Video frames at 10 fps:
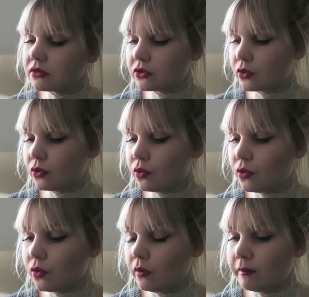
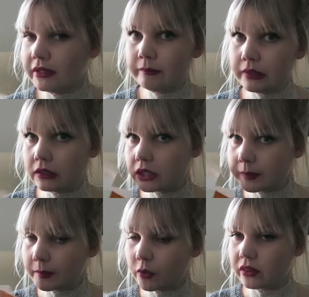so maybe even a little
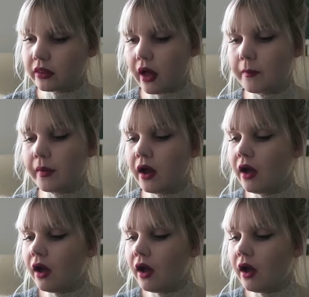bit more than that, but